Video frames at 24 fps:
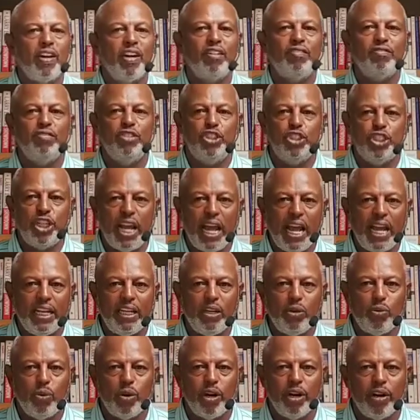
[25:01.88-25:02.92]
of
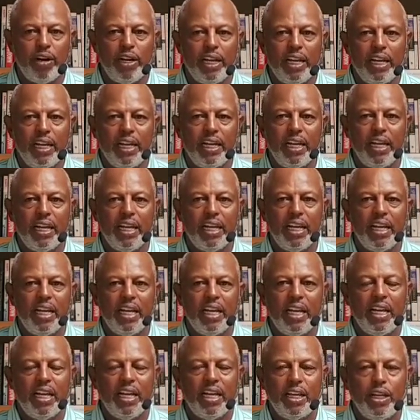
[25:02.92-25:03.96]
January,
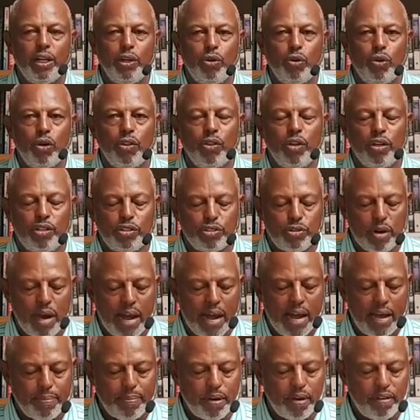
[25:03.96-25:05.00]
you are the
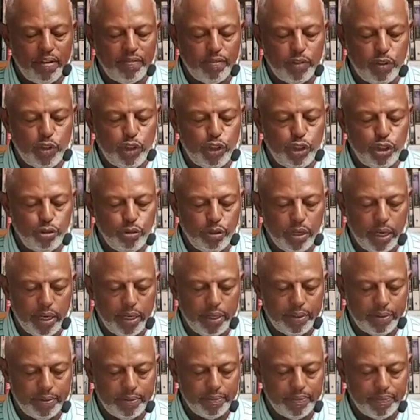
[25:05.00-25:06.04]
tribe of Judah.
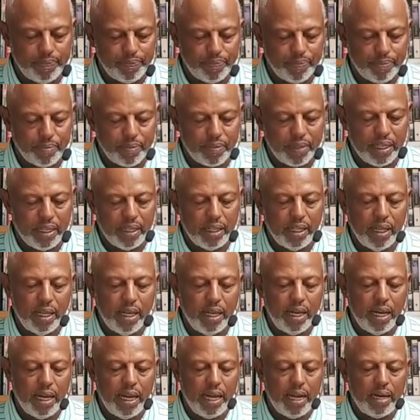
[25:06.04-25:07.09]

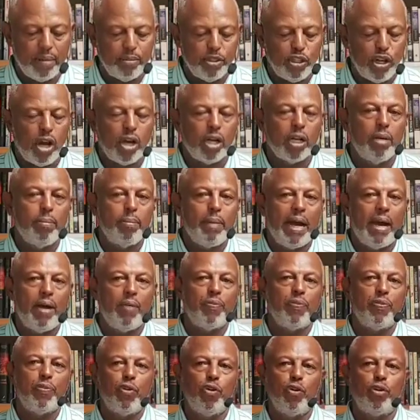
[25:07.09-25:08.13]
And I'm talking
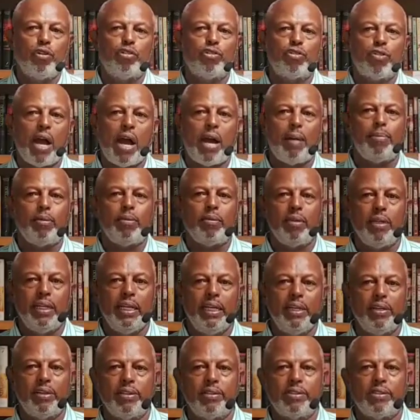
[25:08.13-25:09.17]
about your tribal
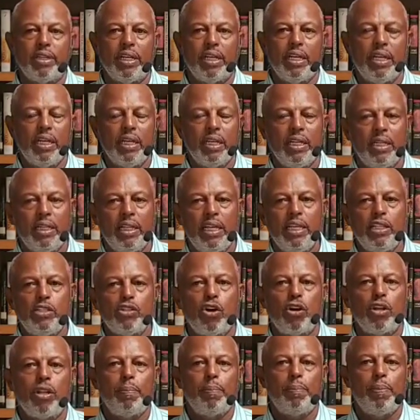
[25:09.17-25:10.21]
leaders. These
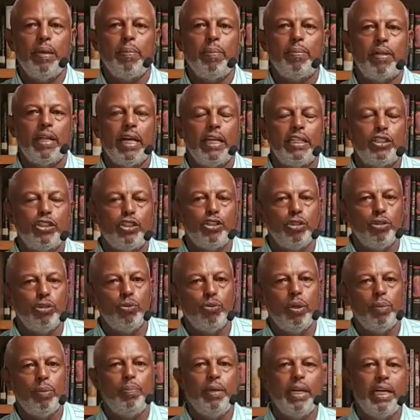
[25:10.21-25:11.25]
are the people that you
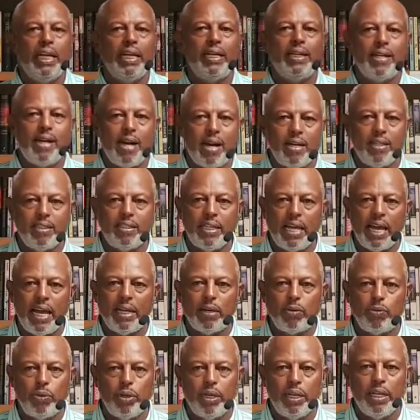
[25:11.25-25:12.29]
would be in
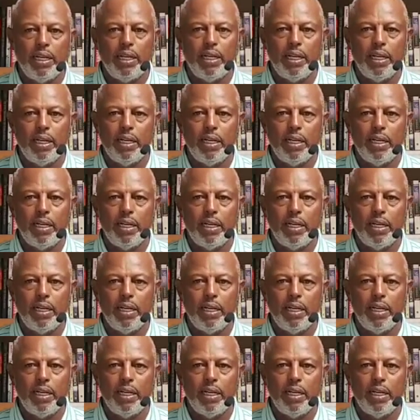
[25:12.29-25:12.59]
contact with,